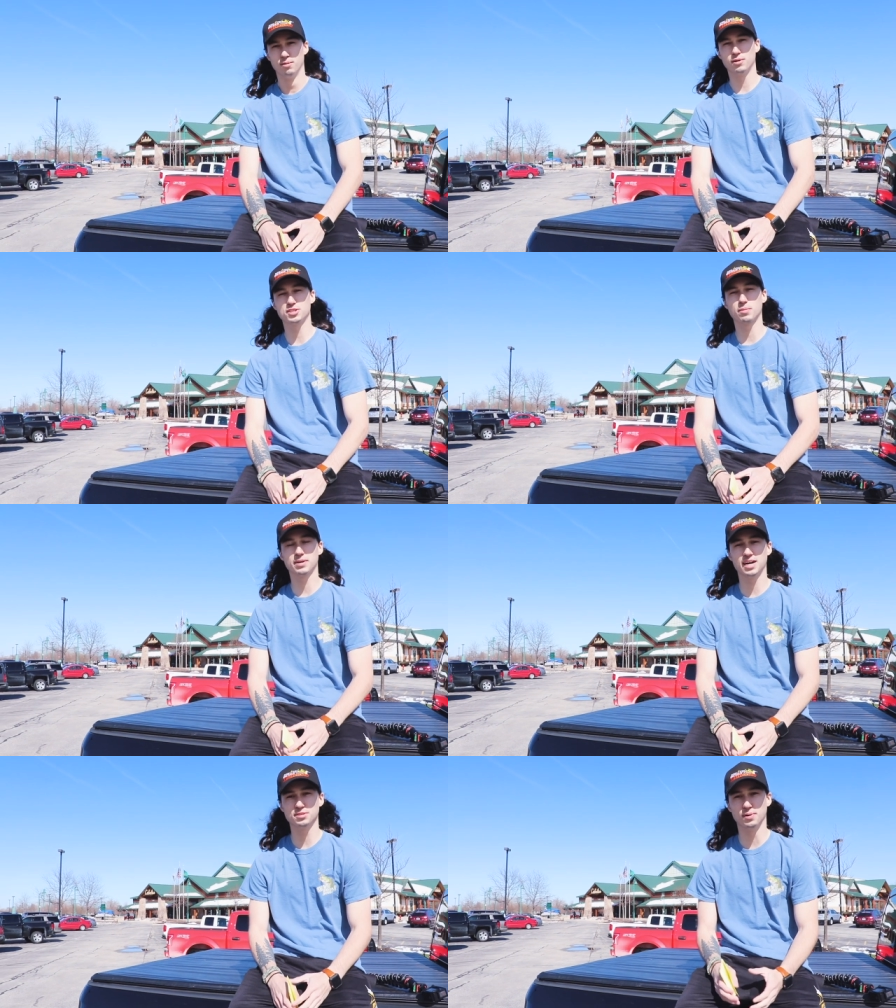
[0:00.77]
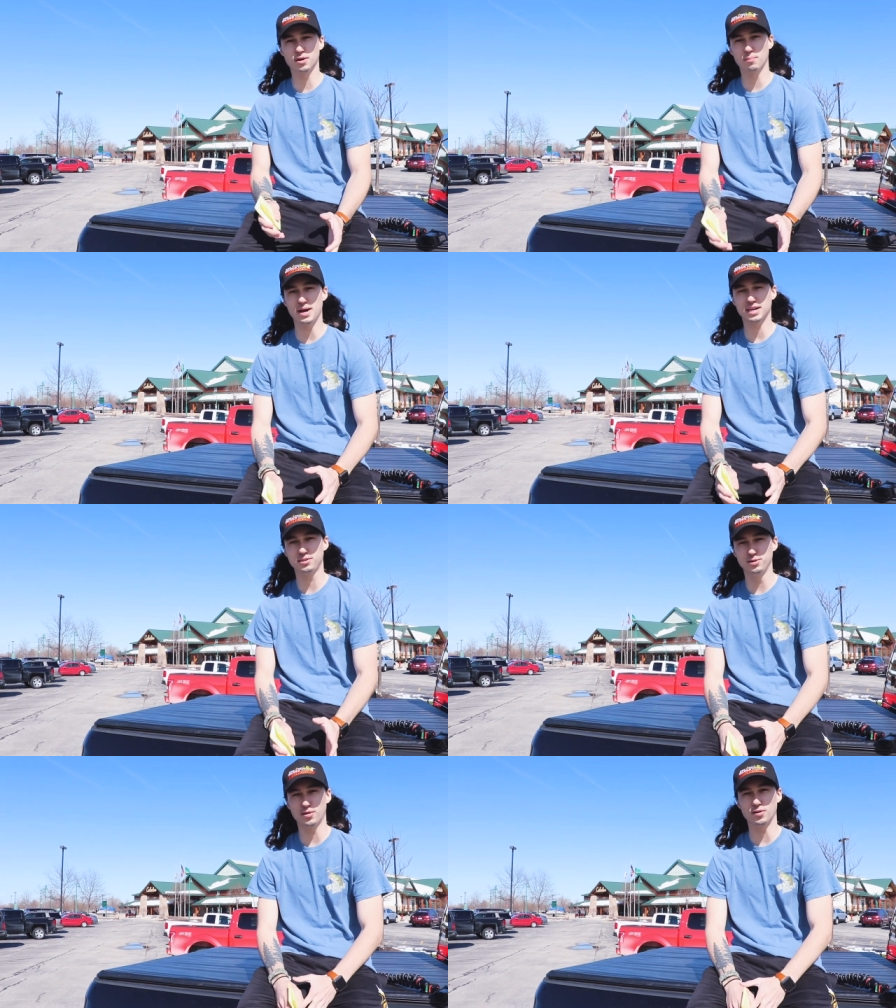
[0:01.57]
What's up guys? Welcome
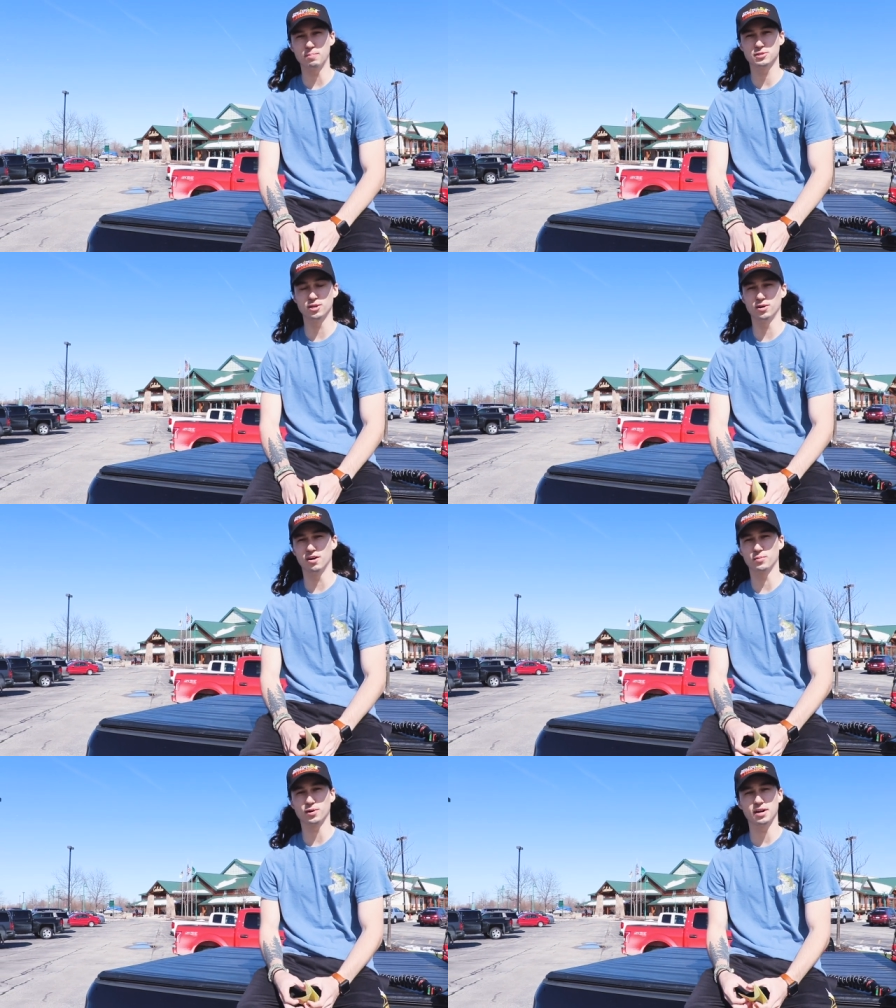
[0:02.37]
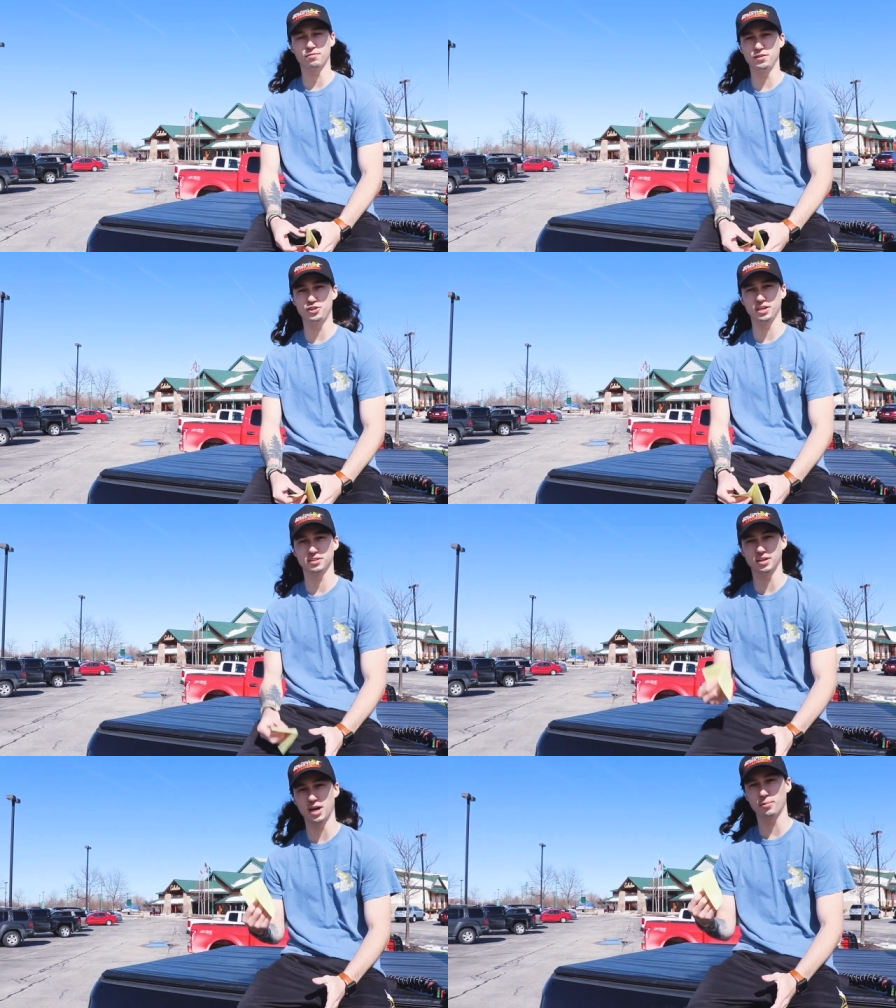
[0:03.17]
back to another episode of McGrath
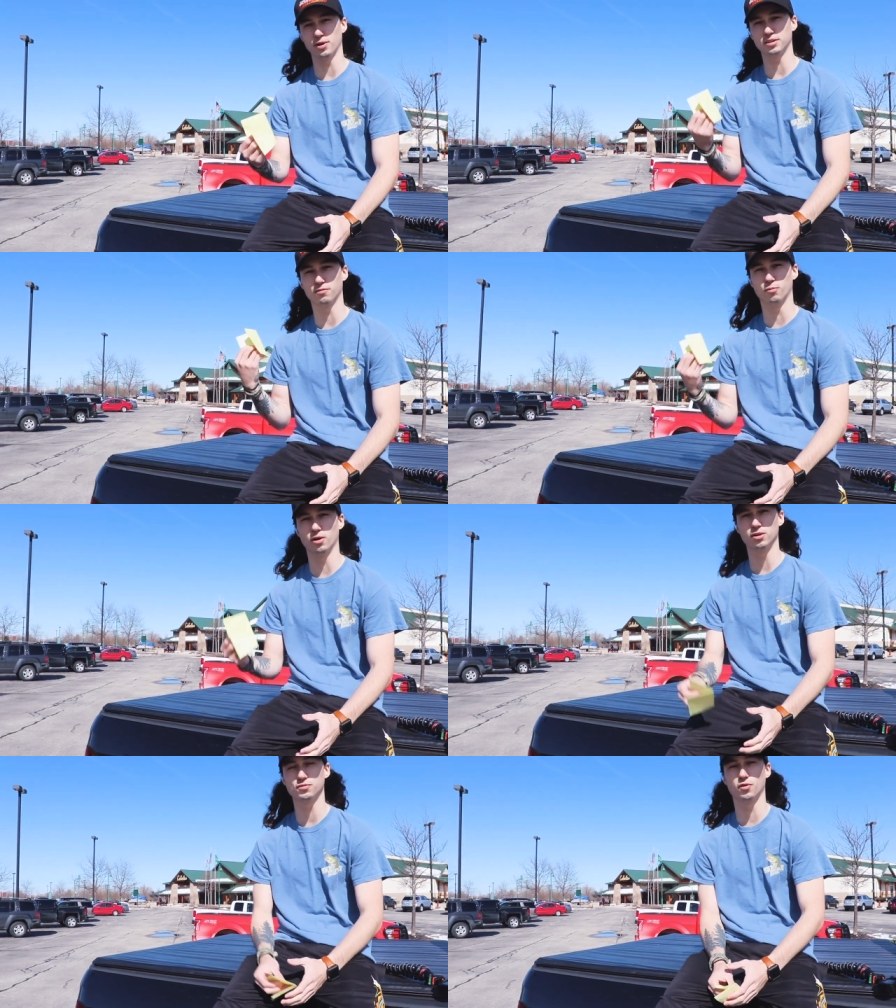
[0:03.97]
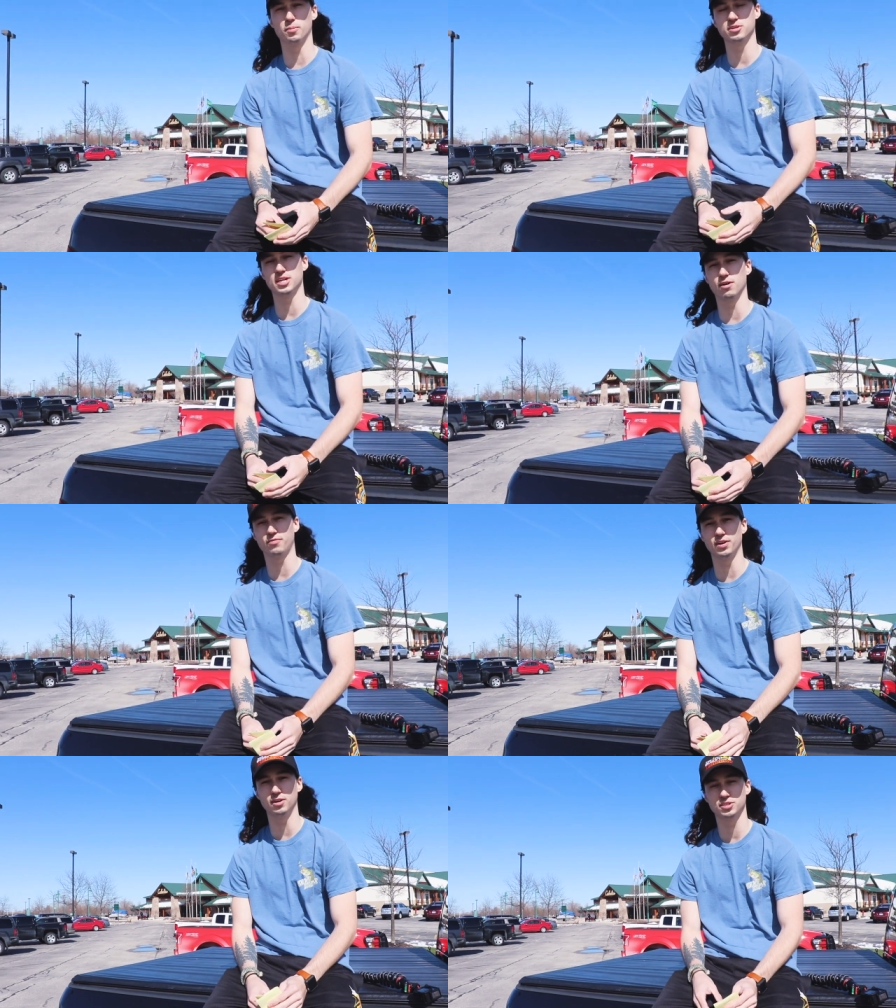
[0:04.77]
Fishing. Today we're at the world's foremost
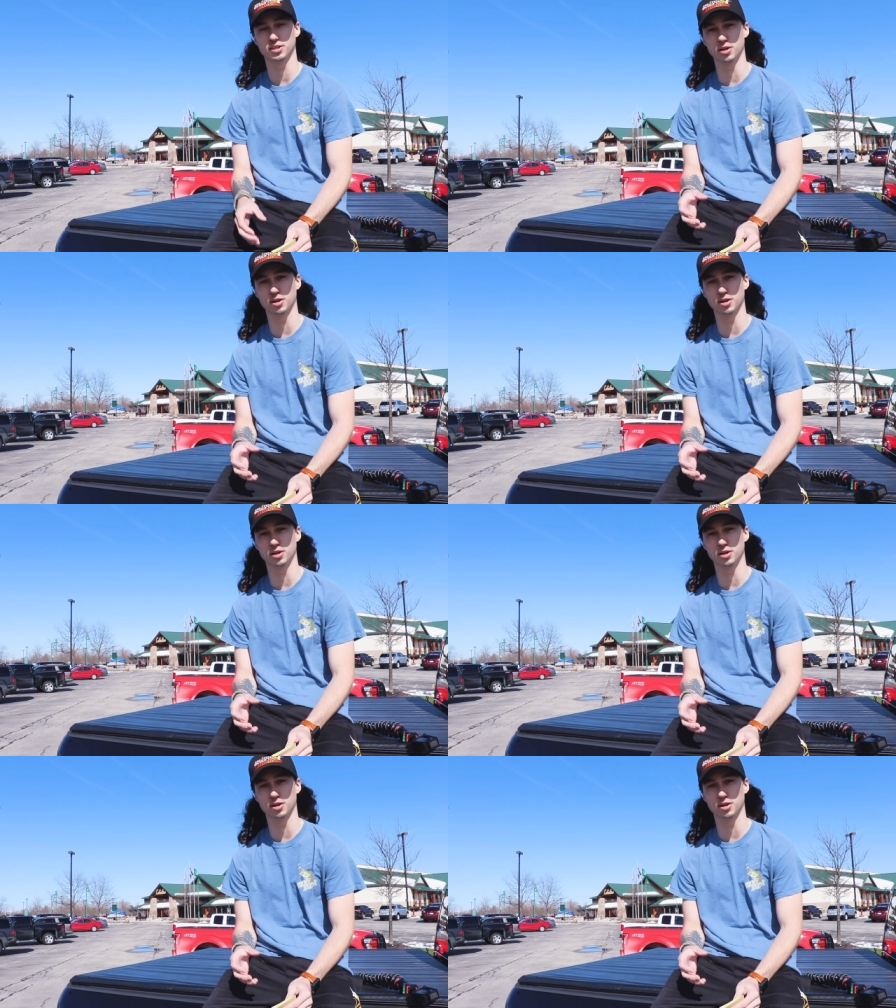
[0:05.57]
outfitters,